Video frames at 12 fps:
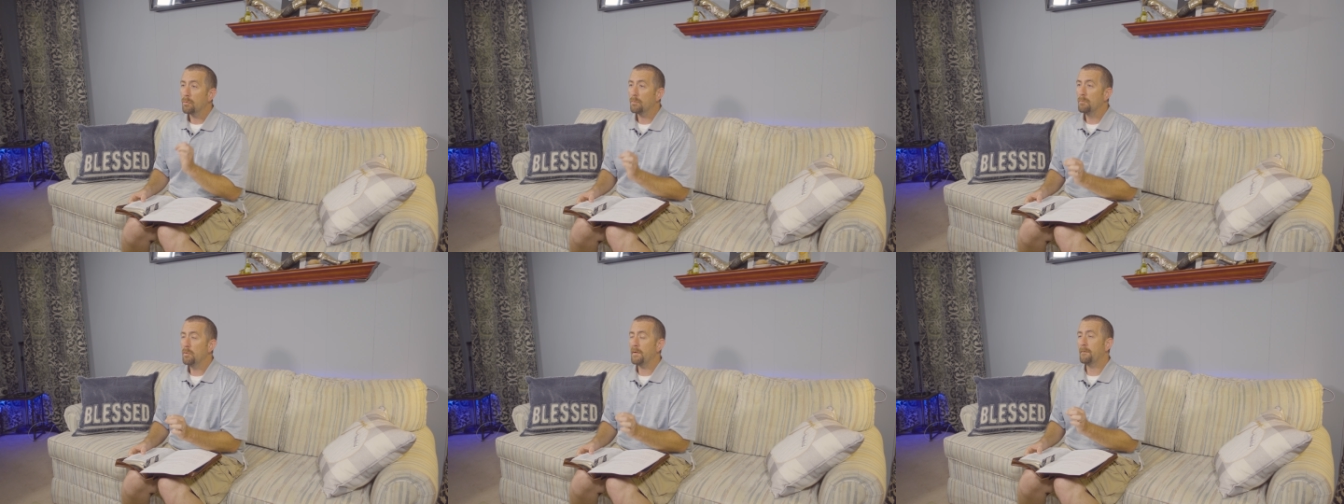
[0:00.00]

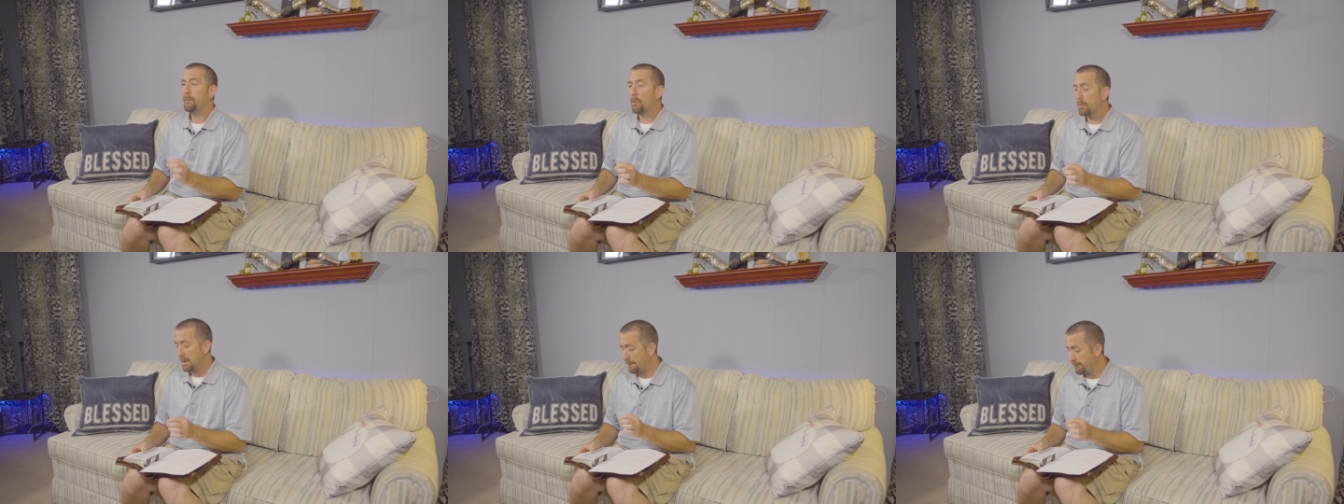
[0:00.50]
moving
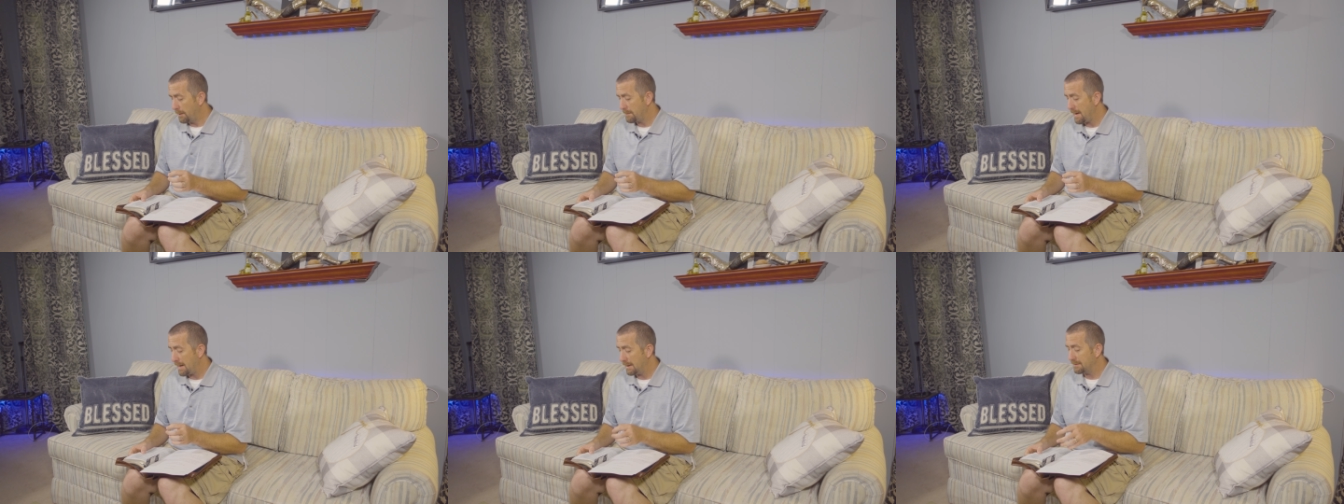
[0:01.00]
forward from
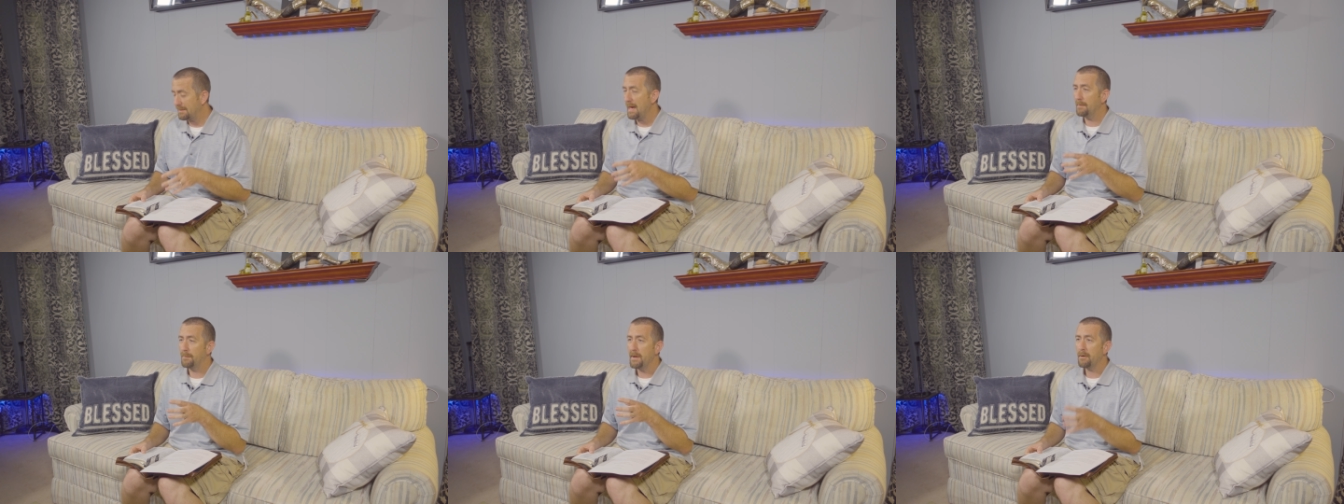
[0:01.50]
that is
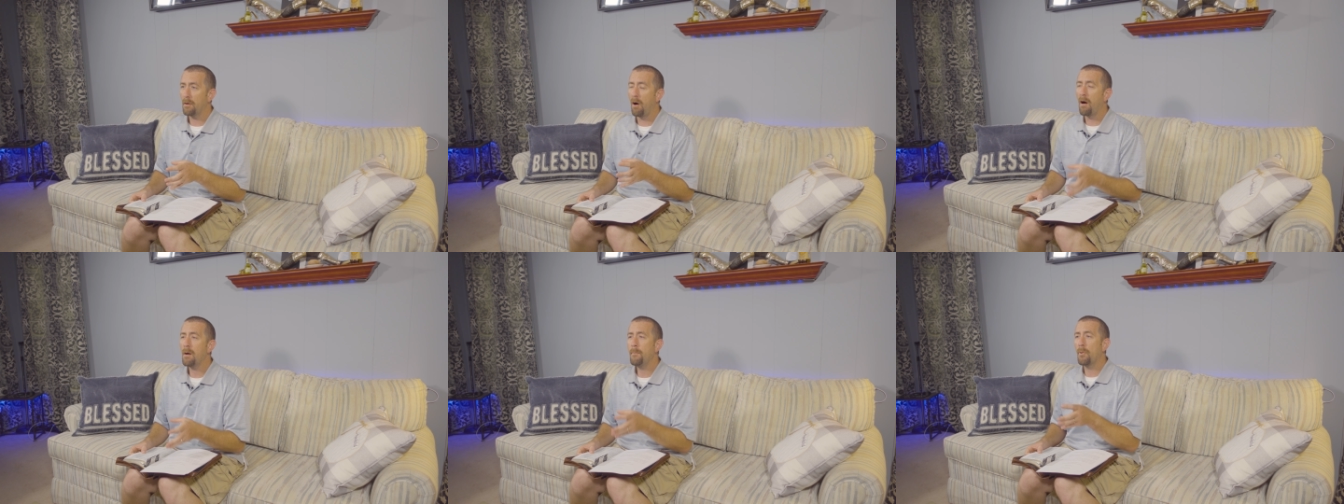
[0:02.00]
that there
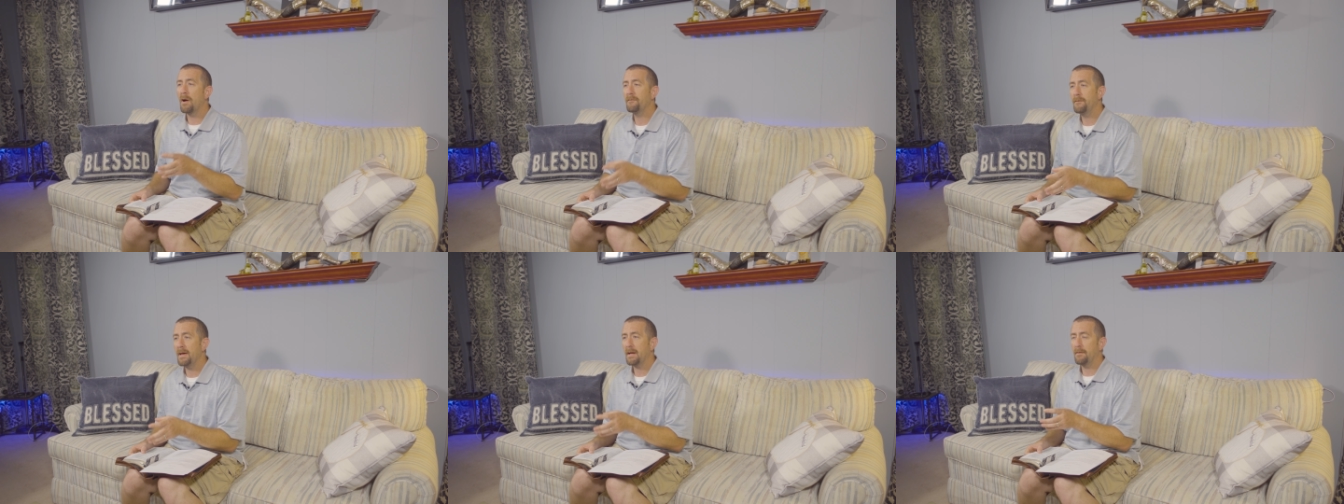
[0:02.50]
are
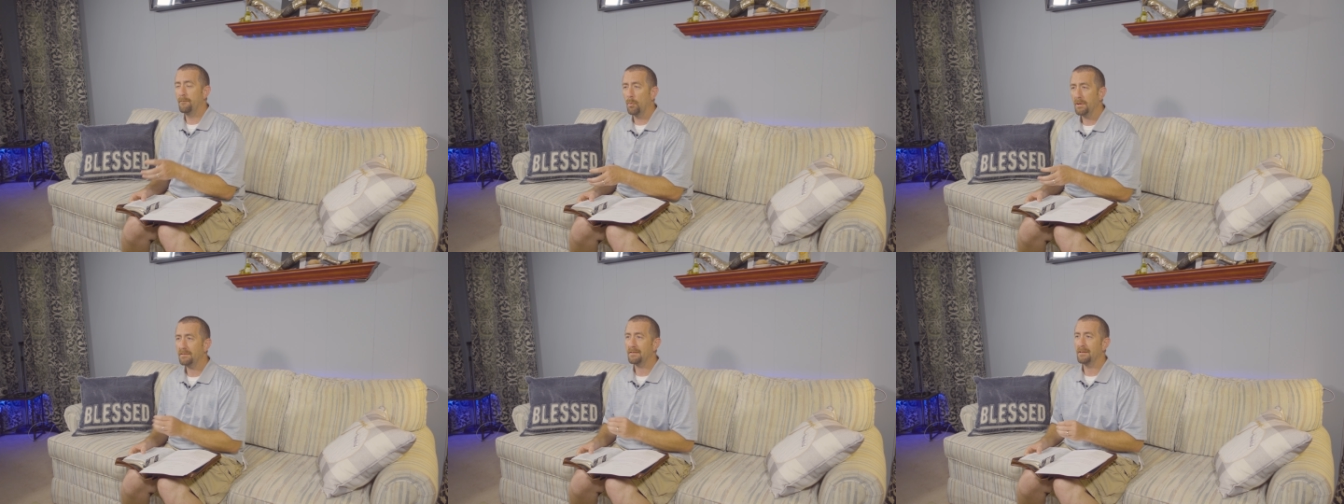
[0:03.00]
prophetic
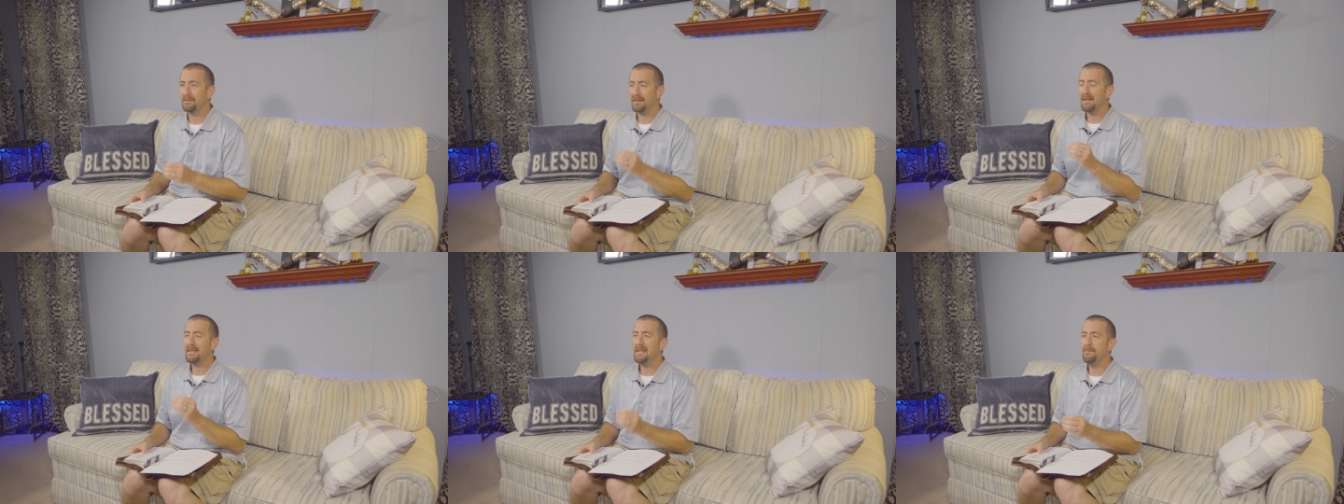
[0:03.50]
voices
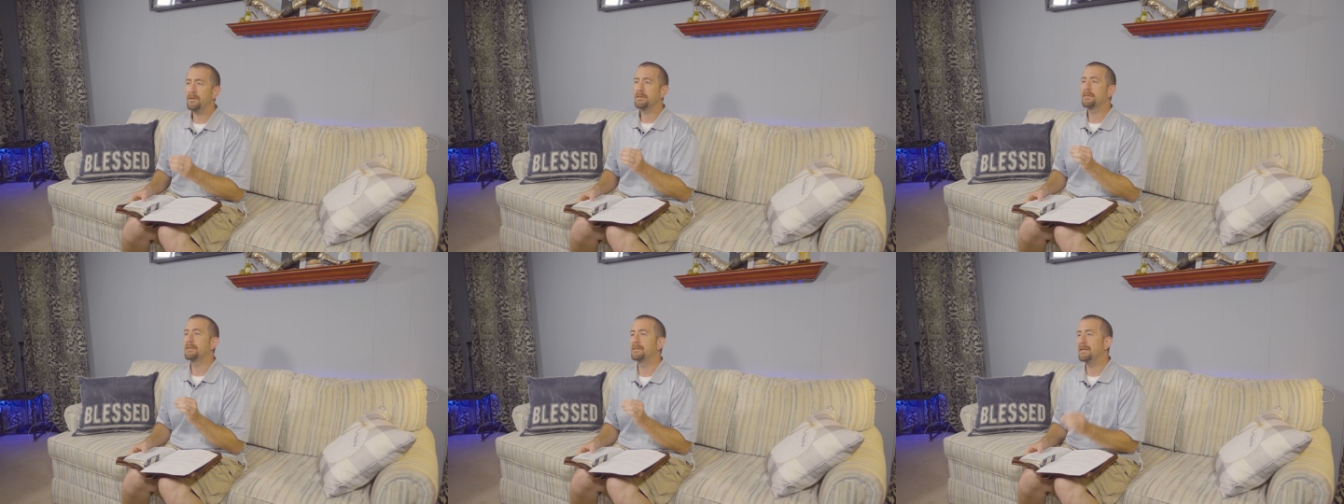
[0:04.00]

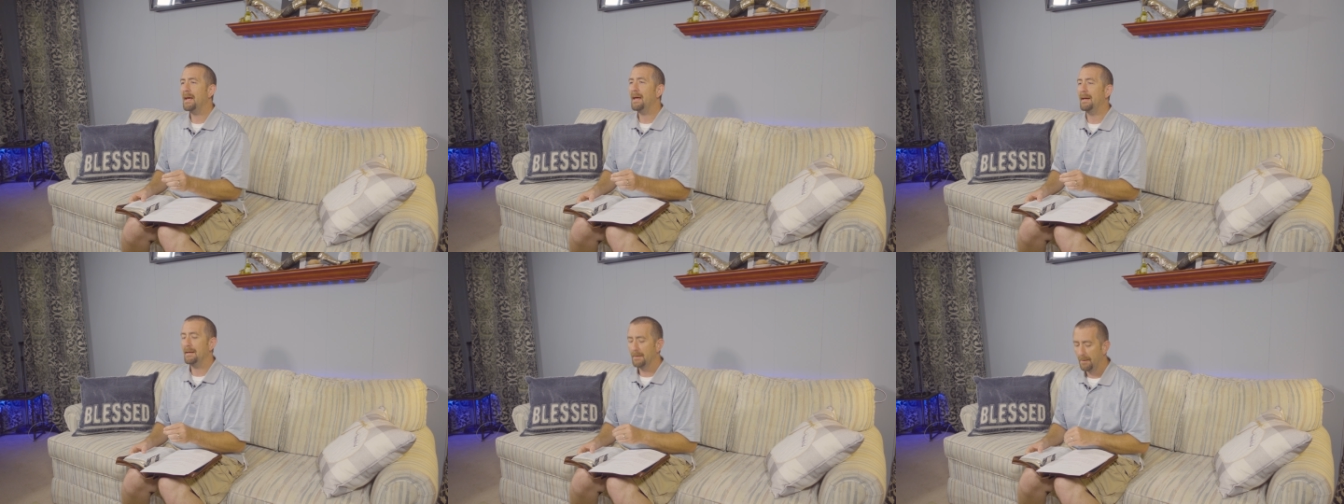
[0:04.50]
even
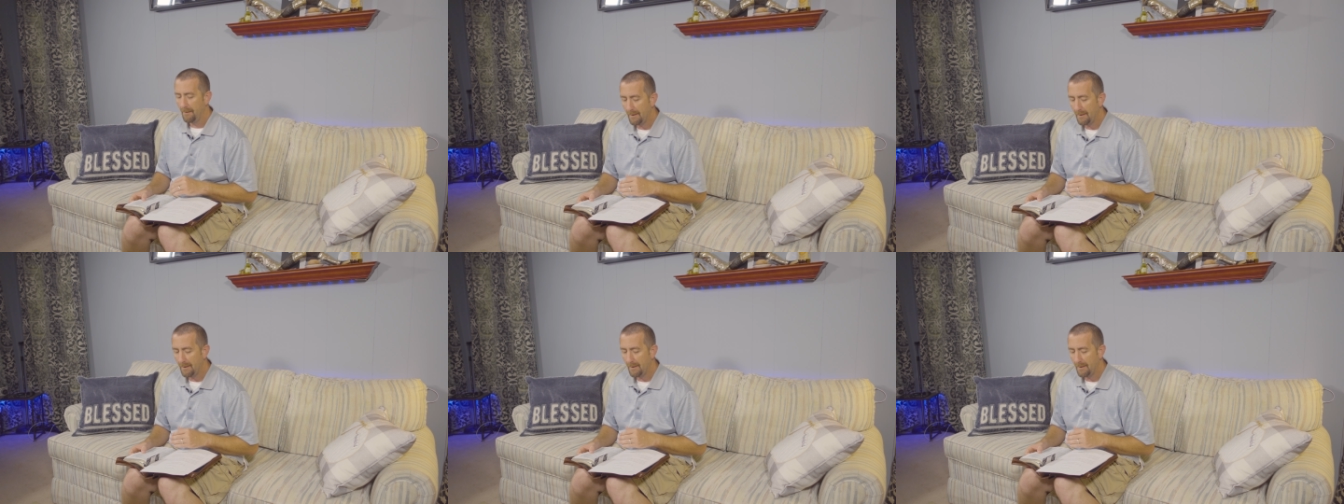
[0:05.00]
today,